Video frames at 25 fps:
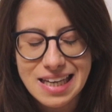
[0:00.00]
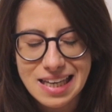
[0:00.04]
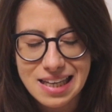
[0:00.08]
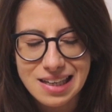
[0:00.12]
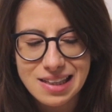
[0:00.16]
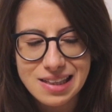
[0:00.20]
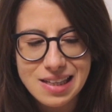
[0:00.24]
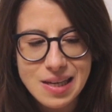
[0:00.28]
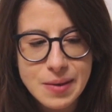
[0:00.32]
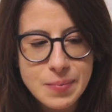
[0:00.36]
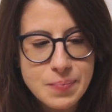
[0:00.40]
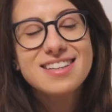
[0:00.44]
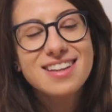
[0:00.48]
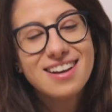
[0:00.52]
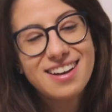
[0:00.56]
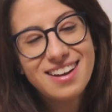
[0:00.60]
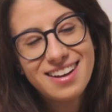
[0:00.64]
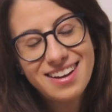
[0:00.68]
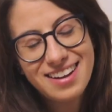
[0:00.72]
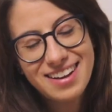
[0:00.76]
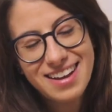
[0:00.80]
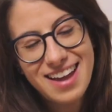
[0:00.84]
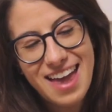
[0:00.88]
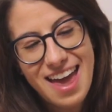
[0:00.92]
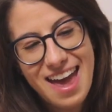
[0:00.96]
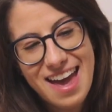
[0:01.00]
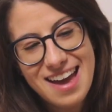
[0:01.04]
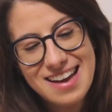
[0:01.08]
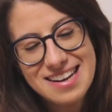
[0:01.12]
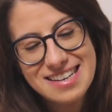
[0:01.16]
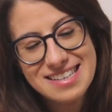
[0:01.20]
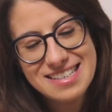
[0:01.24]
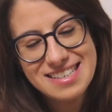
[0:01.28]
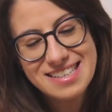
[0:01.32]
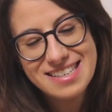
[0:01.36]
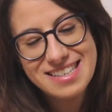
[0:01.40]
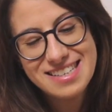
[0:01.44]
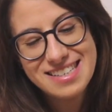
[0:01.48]
Italy.
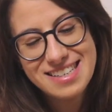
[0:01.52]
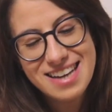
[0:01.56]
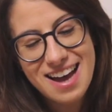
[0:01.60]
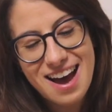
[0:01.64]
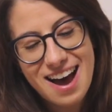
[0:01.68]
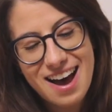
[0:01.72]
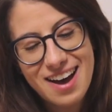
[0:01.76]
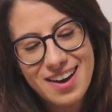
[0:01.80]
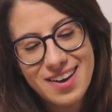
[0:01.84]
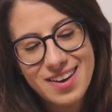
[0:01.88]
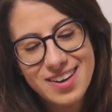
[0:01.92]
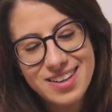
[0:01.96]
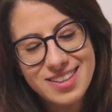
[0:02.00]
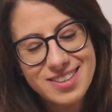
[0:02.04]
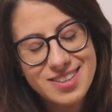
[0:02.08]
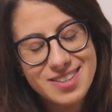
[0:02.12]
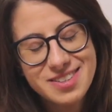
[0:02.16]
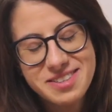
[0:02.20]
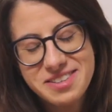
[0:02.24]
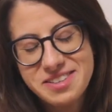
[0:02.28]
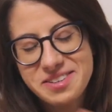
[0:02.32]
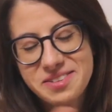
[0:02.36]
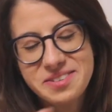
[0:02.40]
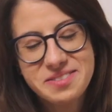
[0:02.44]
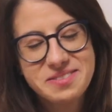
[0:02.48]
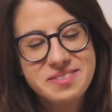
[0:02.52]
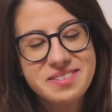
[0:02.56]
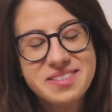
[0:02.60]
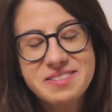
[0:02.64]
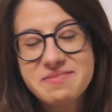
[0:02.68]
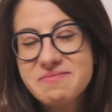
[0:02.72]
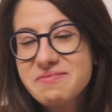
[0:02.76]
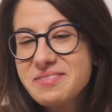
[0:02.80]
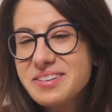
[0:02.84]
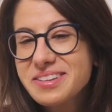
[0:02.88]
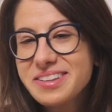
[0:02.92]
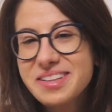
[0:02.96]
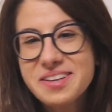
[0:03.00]
And I
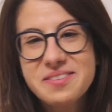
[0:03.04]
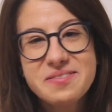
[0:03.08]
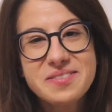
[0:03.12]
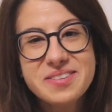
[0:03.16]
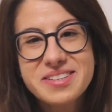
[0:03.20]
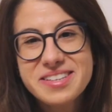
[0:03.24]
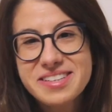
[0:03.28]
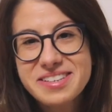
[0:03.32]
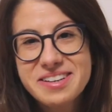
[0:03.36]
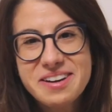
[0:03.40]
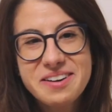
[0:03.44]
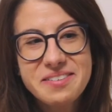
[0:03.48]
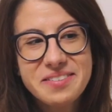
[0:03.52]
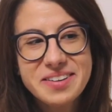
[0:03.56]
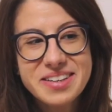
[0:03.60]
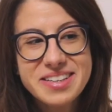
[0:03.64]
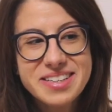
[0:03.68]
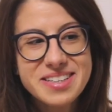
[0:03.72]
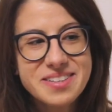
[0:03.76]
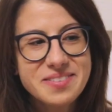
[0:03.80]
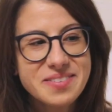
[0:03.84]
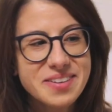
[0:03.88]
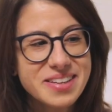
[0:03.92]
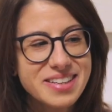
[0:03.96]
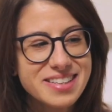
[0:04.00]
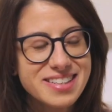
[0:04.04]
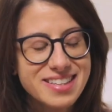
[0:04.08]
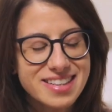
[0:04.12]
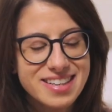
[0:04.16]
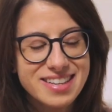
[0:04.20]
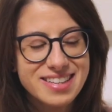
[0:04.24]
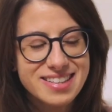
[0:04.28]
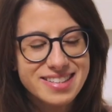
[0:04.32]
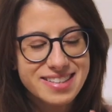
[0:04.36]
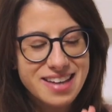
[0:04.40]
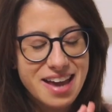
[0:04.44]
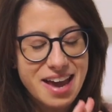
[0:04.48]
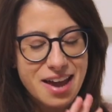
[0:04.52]
don't really want to go into it.
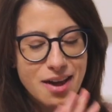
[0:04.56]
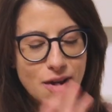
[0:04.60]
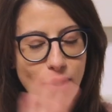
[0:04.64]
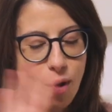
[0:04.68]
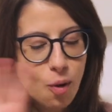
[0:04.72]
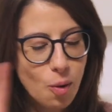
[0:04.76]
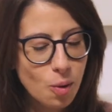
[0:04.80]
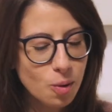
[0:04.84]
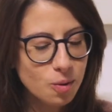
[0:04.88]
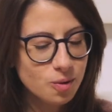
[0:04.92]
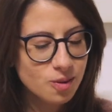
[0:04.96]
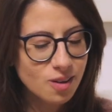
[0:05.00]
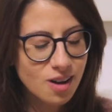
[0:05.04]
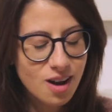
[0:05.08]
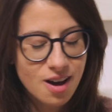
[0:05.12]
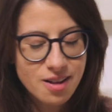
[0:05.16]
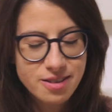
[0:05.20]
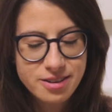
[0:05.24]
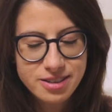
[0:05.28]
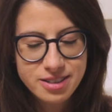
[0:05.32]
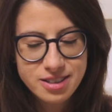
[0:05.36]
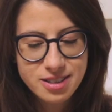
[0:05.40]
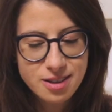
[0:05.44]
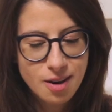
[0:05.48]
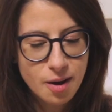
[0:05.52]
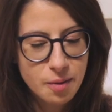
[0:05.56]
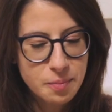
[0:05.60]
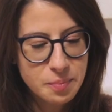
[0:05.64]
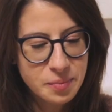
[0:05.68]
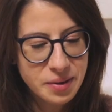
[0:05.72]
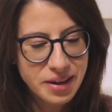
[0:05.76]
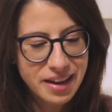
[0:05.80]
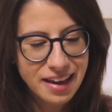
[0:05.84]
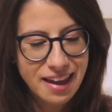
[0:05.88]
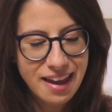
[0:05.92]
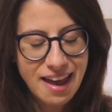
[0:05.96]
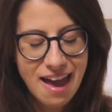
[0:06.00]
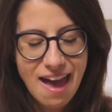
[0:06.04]
It's a whole other
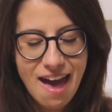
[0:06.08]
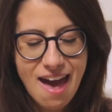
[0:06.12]
topic.